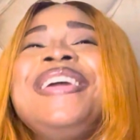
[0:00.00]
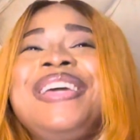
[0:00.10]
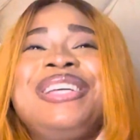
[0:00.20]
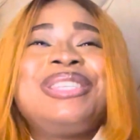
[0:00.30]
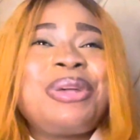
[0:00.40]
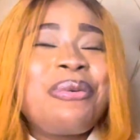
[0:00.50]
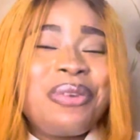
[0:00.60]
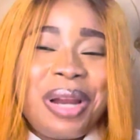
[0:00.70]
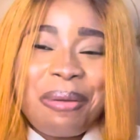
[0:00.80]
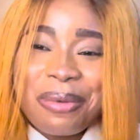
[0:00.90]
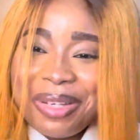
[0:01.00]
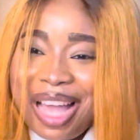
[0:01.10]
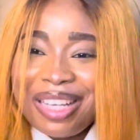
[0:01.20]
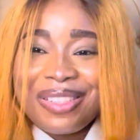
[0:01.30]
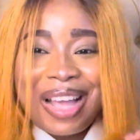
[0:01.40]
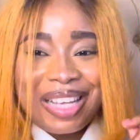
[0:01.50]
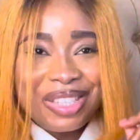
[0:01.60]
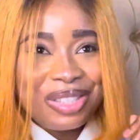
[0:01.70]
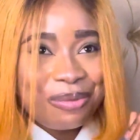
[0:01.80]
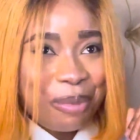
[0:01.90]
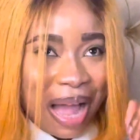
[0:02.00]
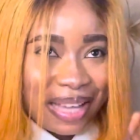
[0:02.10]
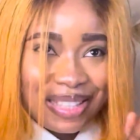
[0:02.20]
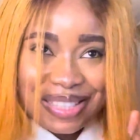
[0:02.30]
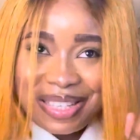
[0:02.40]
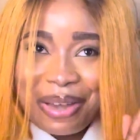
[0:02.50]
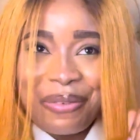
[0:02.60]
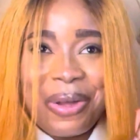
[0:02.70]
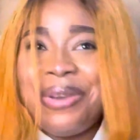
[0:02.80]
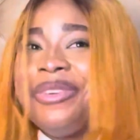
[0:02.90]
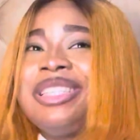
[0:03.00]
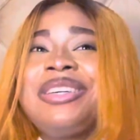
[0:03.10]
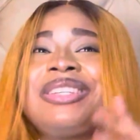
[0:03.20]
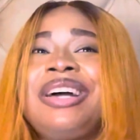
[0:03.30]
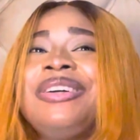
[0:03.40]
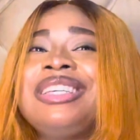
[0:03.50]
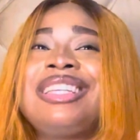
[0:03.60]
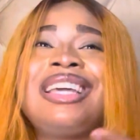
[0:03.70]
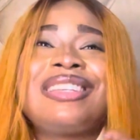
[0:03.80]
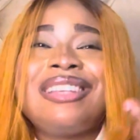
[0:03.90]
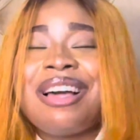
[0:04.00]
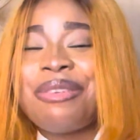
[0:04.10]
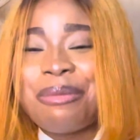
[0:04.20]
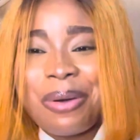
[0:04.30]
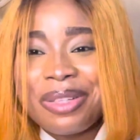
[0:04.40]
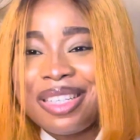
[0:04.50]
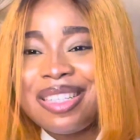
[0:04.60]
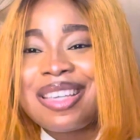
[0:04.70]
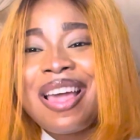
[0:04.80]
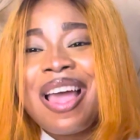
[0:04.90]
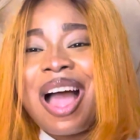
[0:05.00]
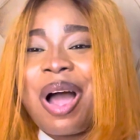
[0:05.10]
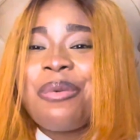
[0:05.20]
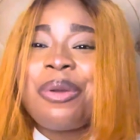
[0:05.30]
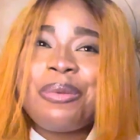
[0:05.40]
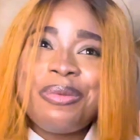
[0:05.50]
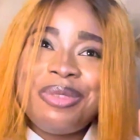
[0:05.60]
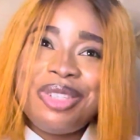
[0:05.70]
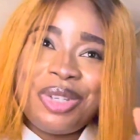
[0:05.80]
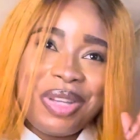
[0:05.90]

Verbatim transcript: it is so funny. I'm going to, I, I just hanged it here for a reason because I always get to laugh about it. I will show you